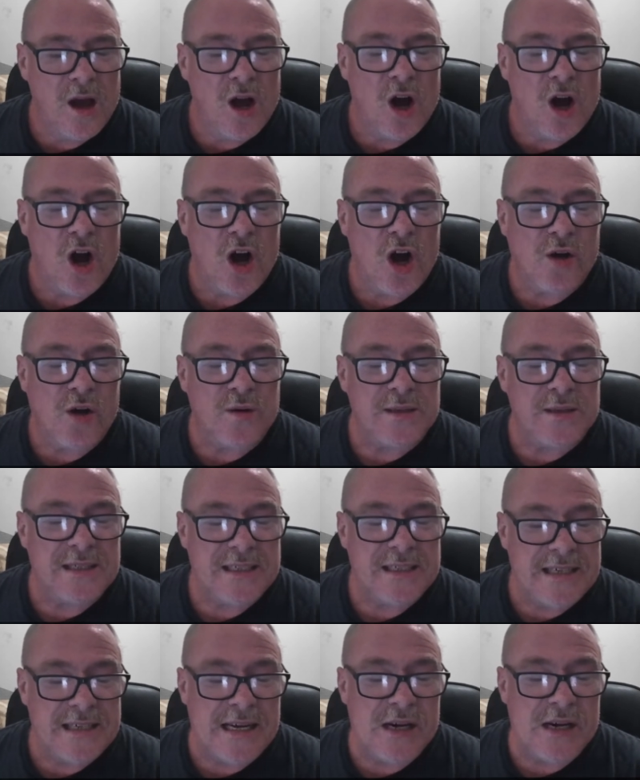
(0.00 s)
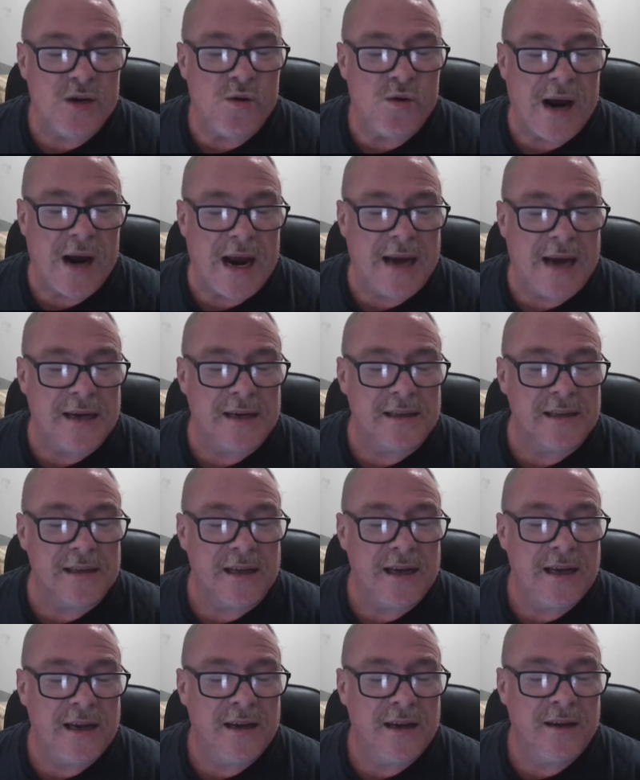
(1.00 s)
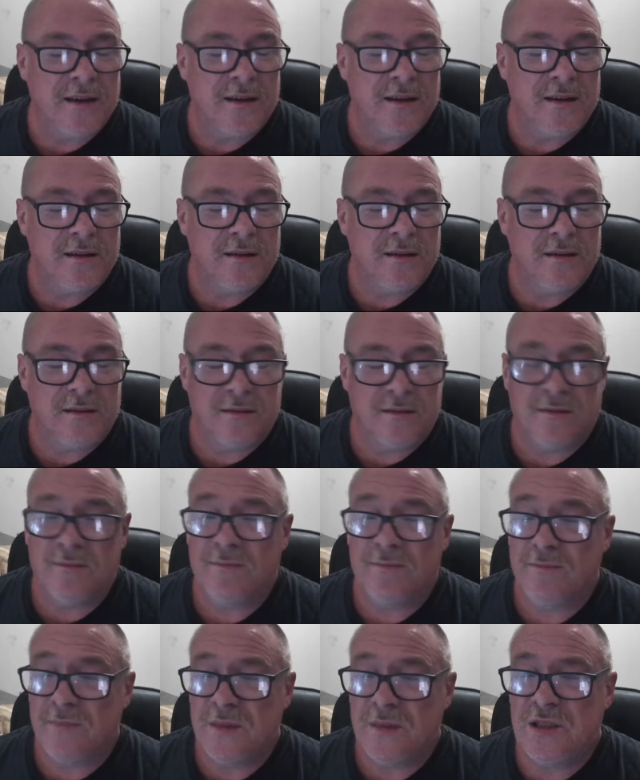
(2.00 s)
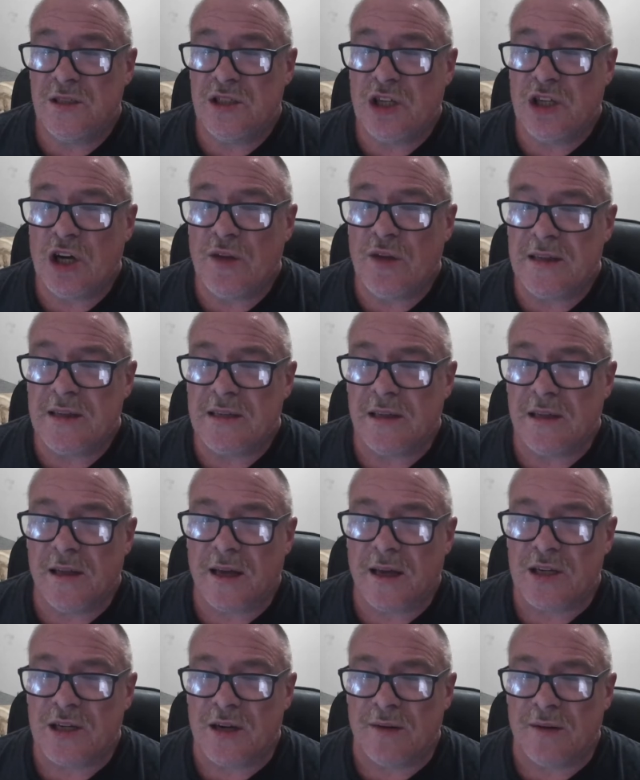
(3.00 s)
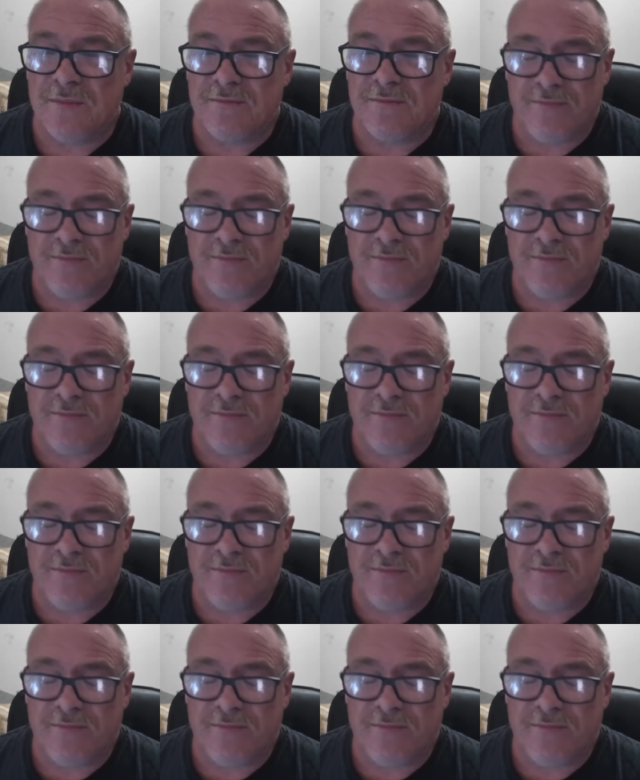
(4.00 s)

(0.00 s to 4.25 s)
I could single-handedly turn this election.